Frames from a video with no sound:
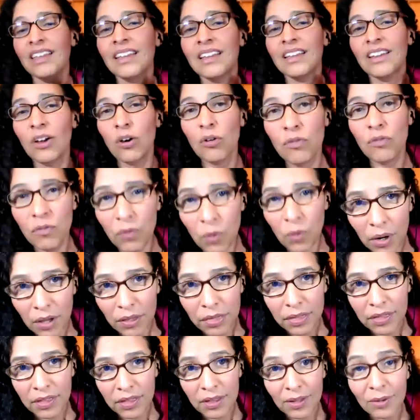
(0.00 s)
go
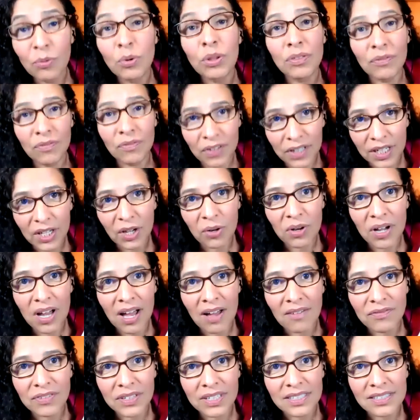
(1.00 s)
forth with video
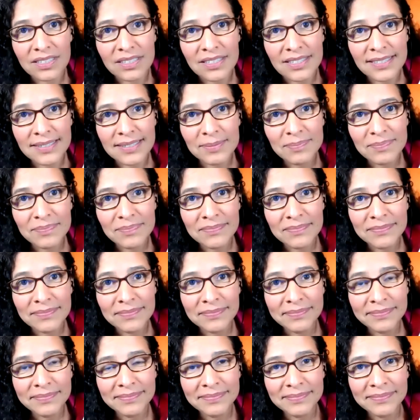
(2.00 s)
confidence.
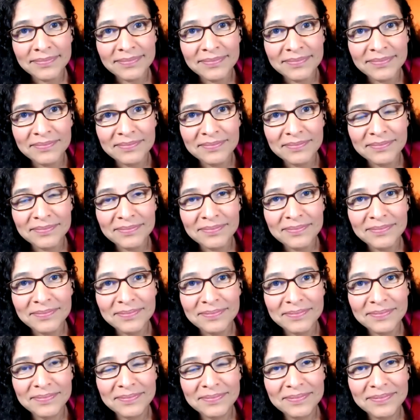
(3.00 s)
It's a wrap.
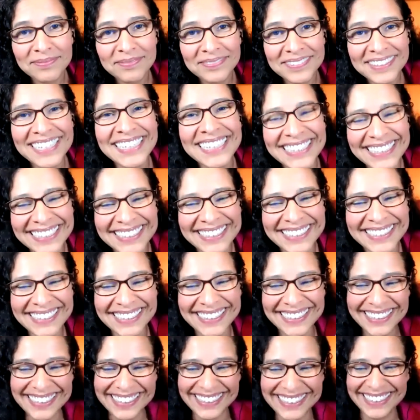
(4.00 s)

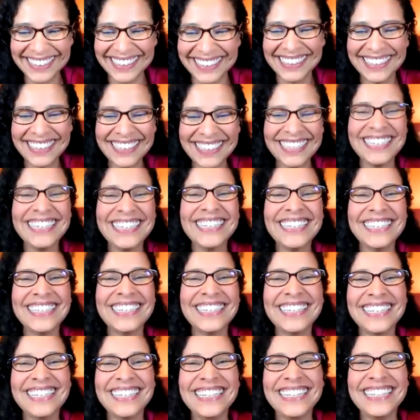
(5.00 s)
Good night, all.
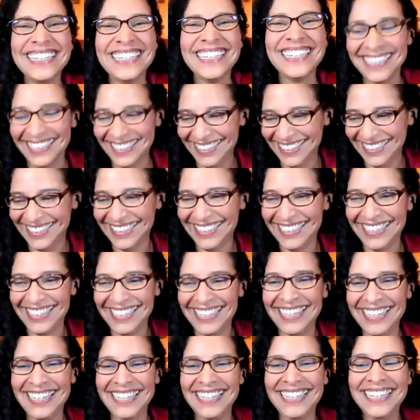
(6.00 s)

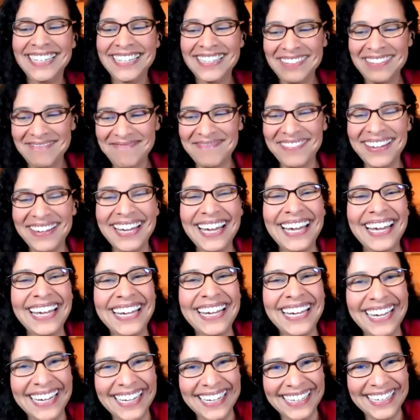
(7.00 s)
Bye-bye. Bye.
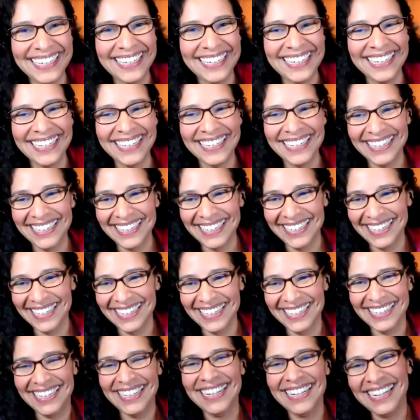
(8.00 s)
Bye,
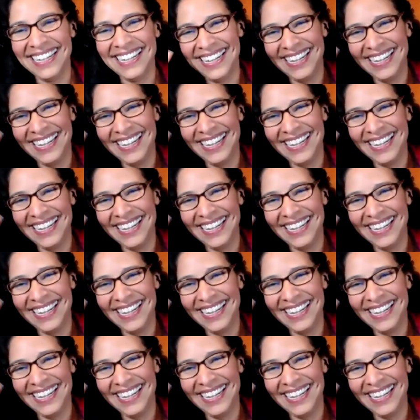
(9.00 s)
Michele.